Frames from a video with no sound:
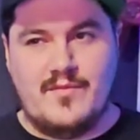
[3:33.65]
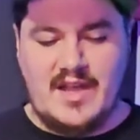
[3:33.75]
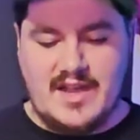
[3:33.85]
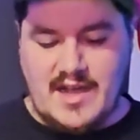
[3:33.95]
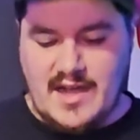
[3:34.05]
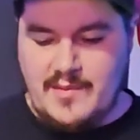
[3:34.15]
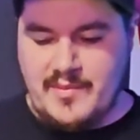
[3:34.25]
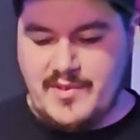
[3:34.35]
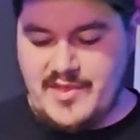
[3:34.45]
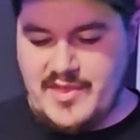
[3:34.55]
a
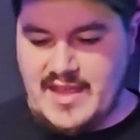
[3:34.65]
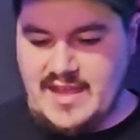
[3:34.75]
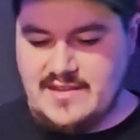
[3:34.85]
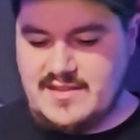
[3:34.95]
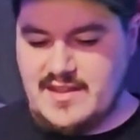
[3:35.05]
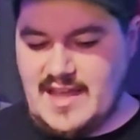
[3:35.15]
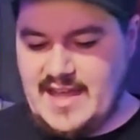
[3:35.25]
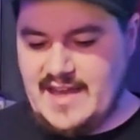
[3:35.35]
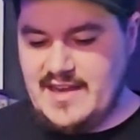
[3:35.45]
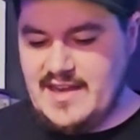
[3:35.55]
couple of things
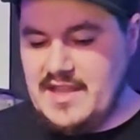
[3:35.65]
that